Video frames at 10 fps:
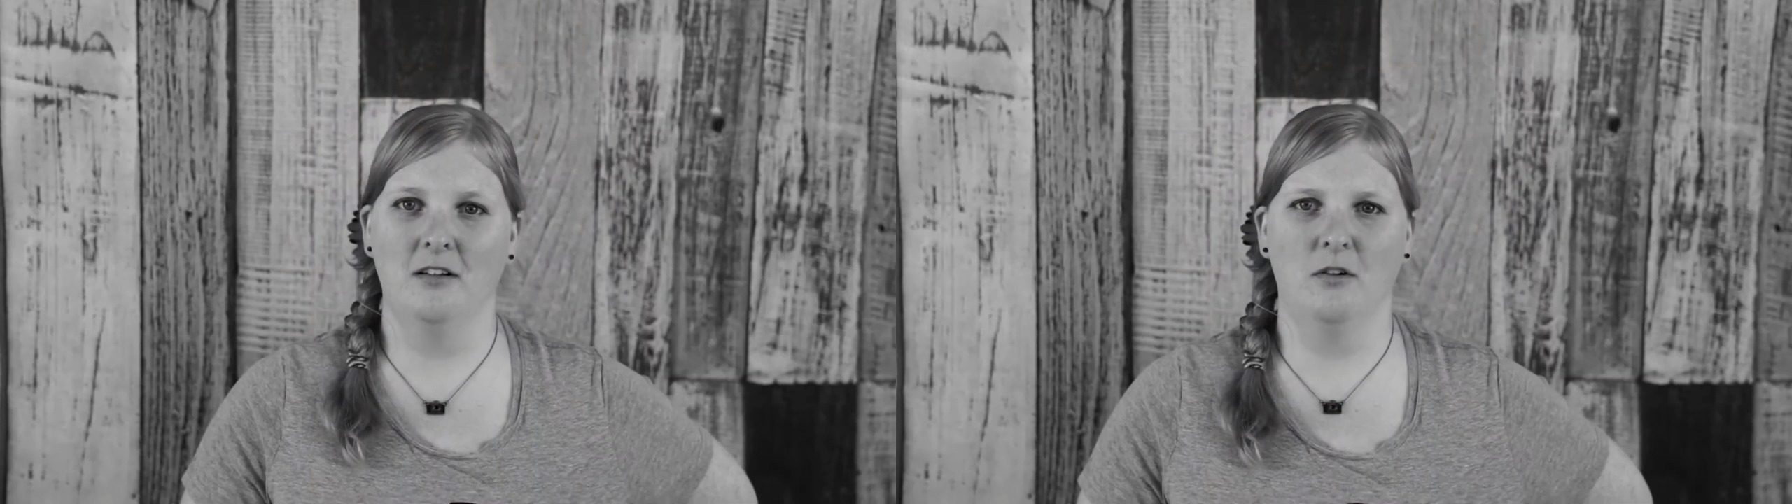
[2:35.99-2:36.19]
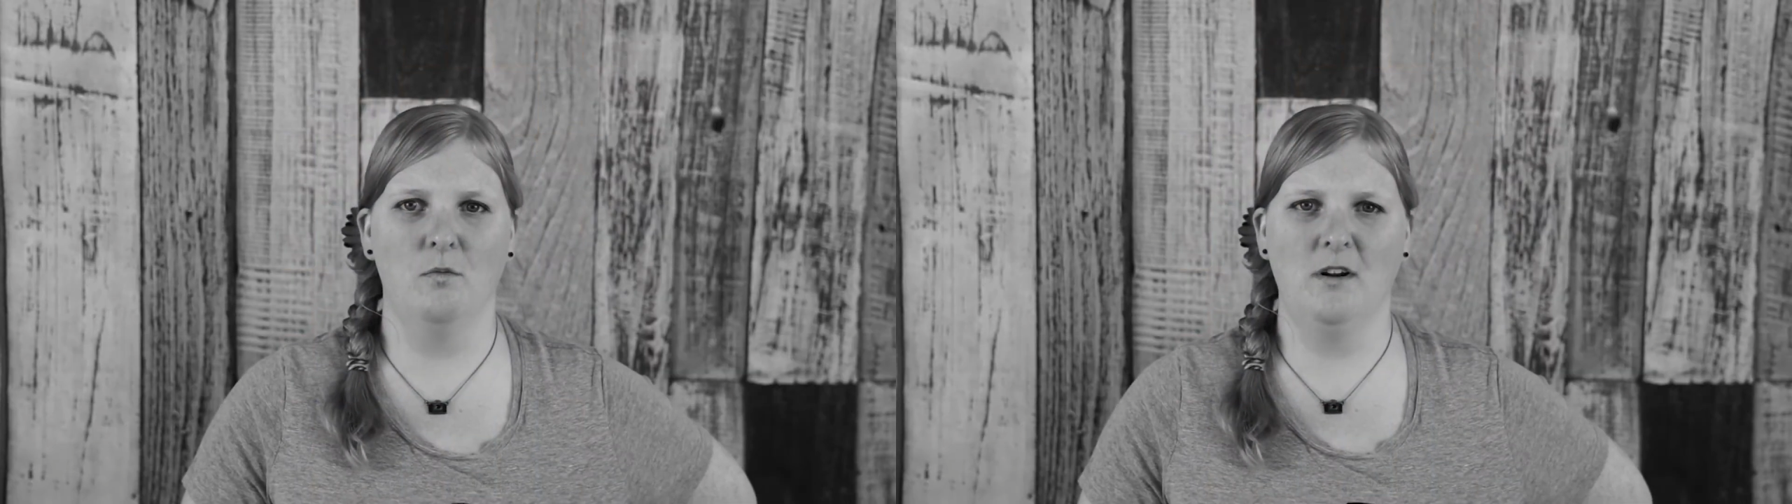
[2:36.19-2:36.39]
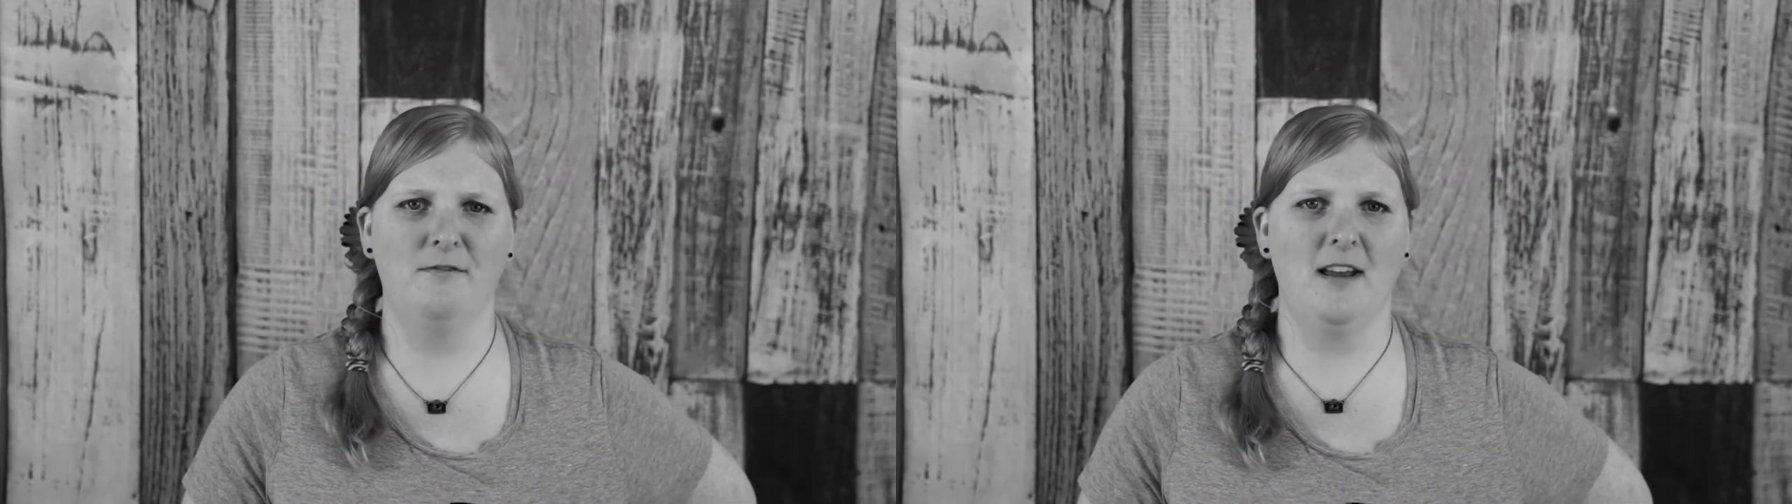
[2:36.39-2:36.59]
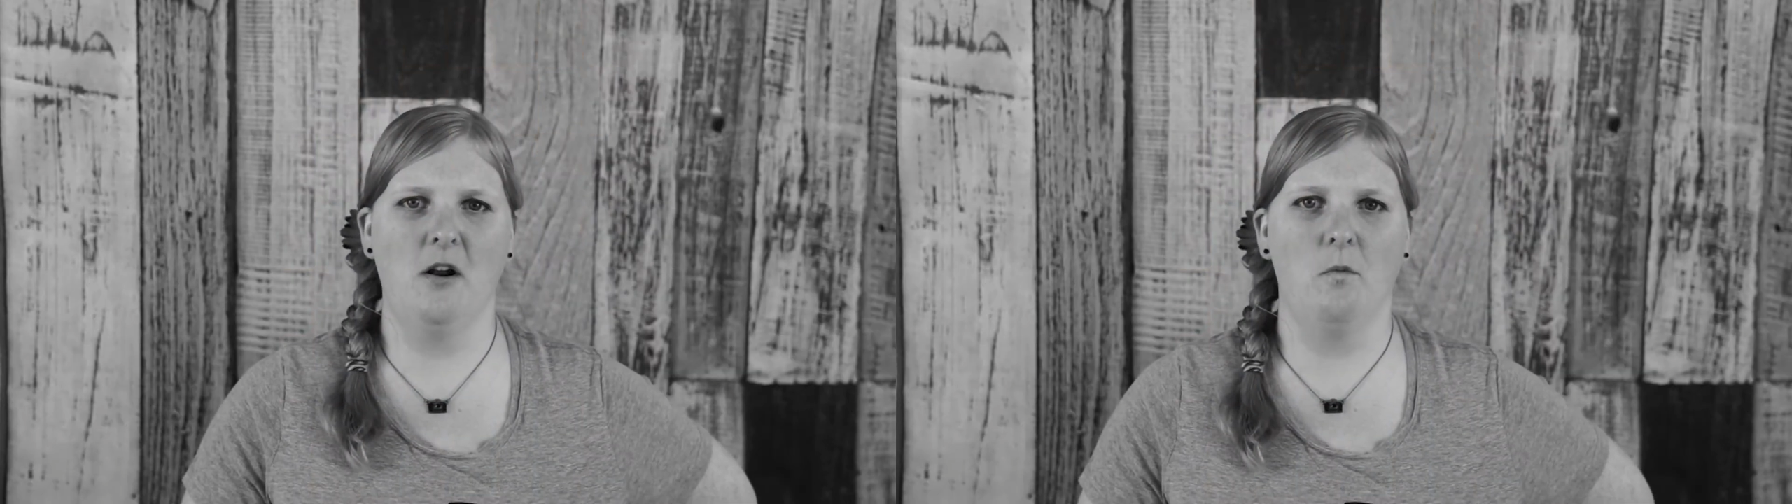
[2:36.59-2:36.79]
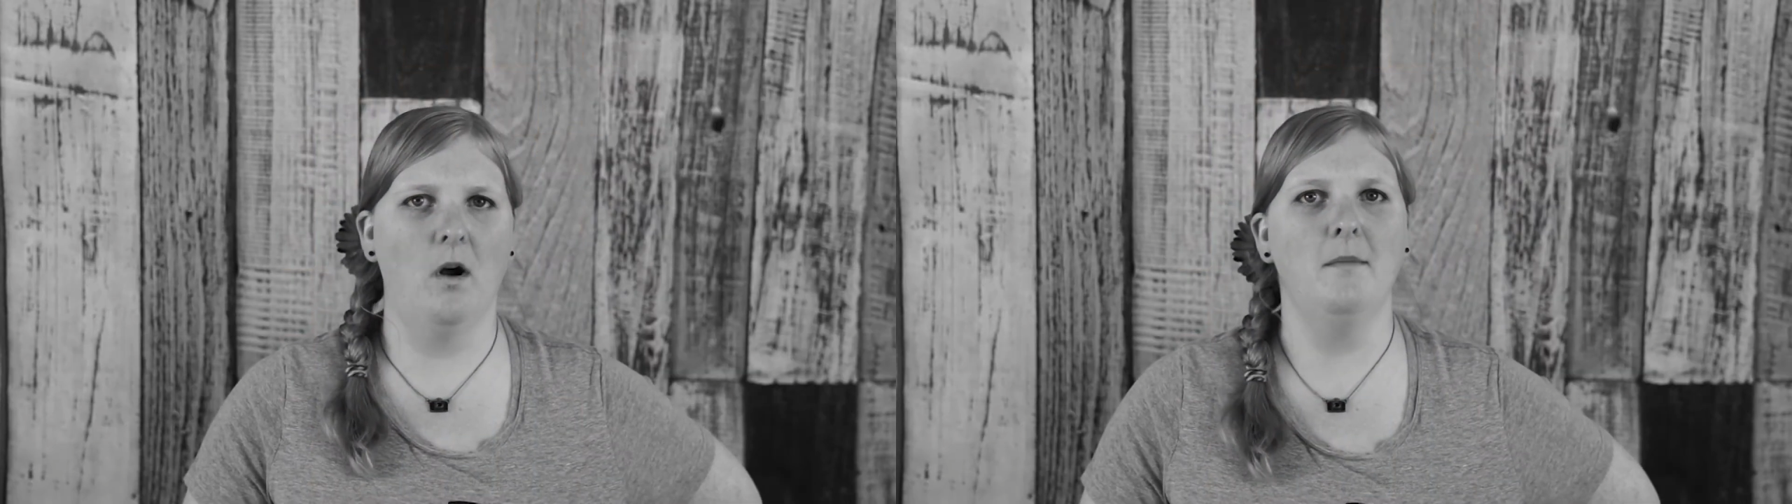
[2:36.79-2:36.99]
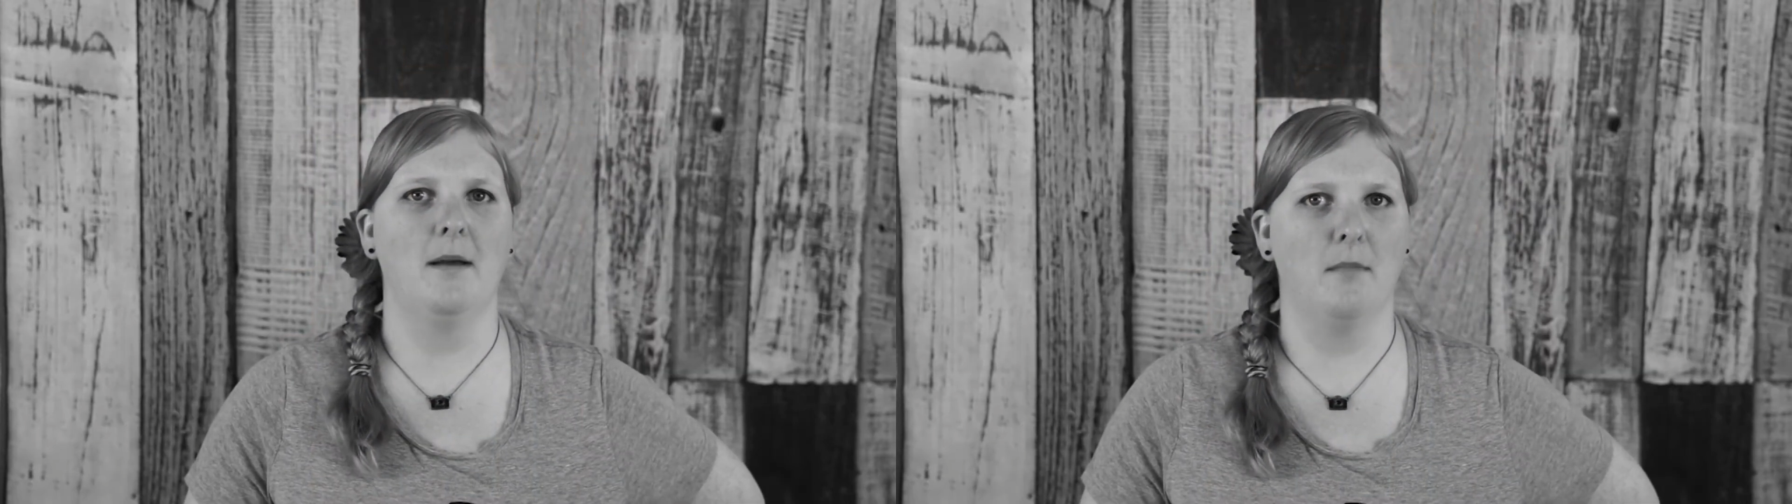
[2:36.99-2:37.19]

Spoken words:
Now, what if I don't want my